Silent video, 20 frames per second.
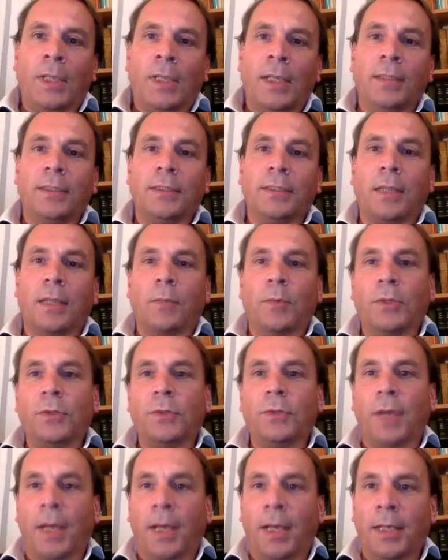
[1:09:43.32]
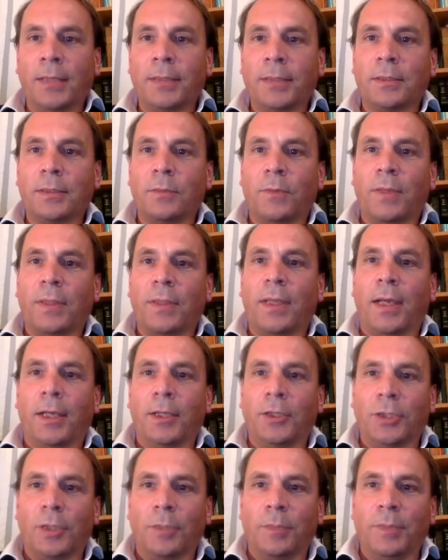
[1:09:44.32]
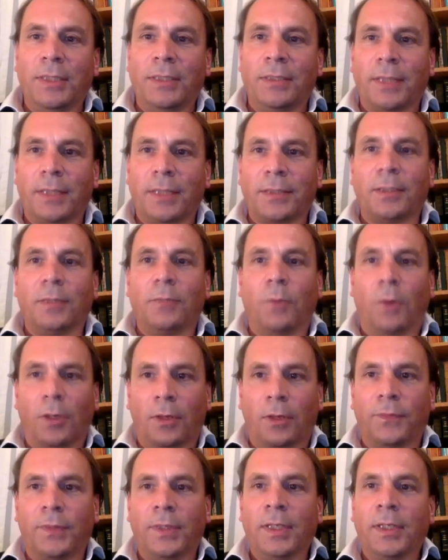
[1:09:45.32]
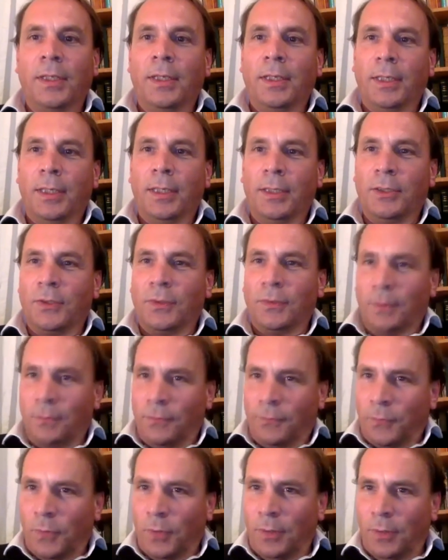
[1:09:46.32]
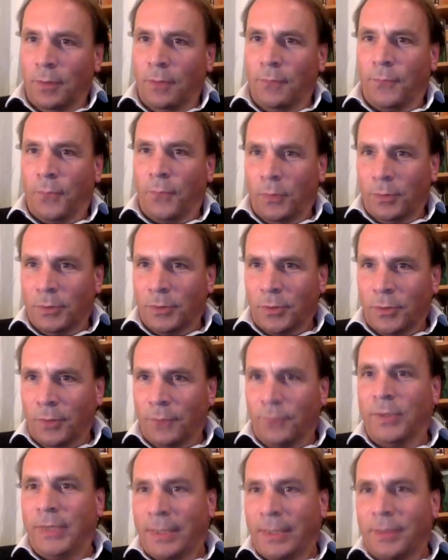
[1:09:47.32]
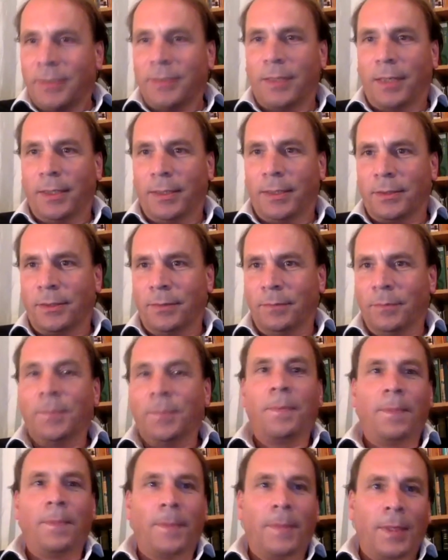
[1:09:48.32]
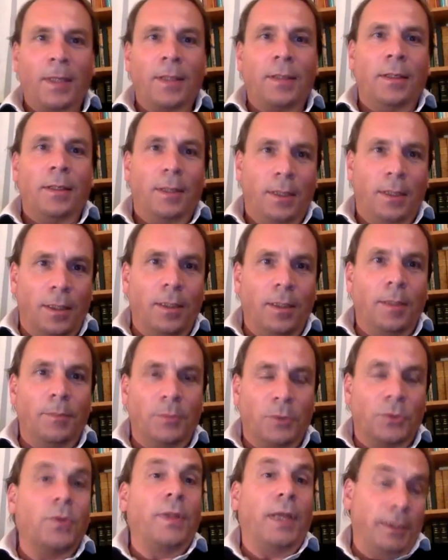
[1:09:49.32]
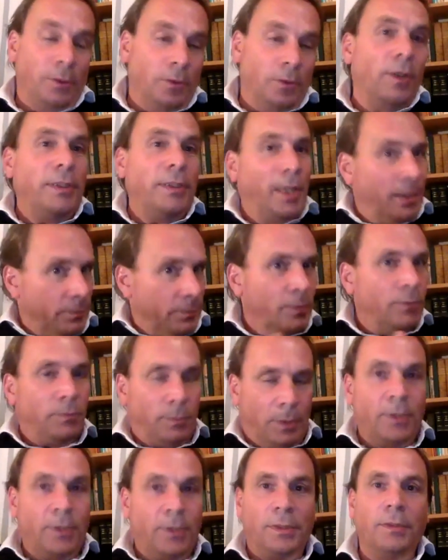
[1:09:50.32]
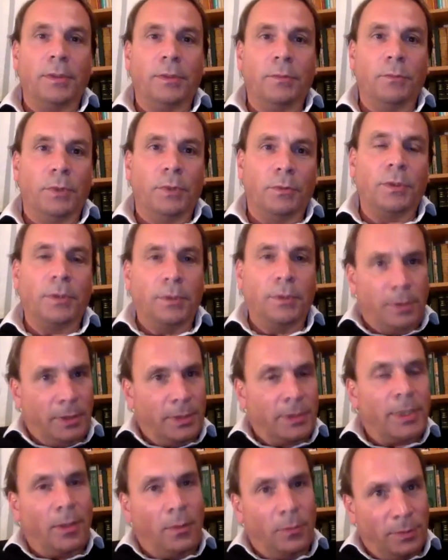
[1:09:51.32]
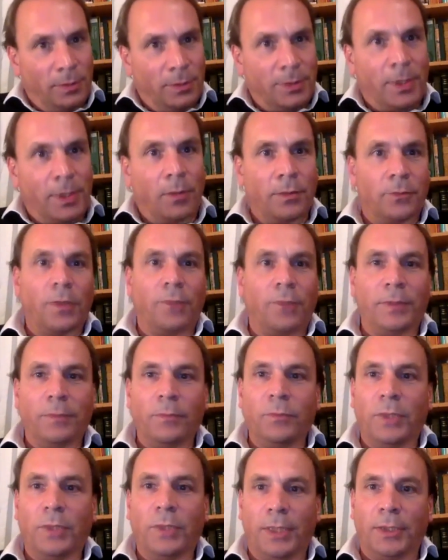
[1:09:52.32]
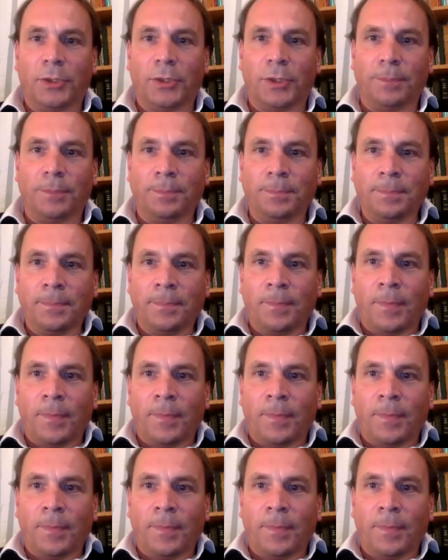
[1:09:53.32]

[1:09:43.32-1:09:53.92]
and is I want to ask whether Ajami text and Wolof is sorry phoneticized. Yeah. Okay. Um, so that you know, yeah, it, it, you know, the, the, sound sound grapheme yeah, relation. Sure.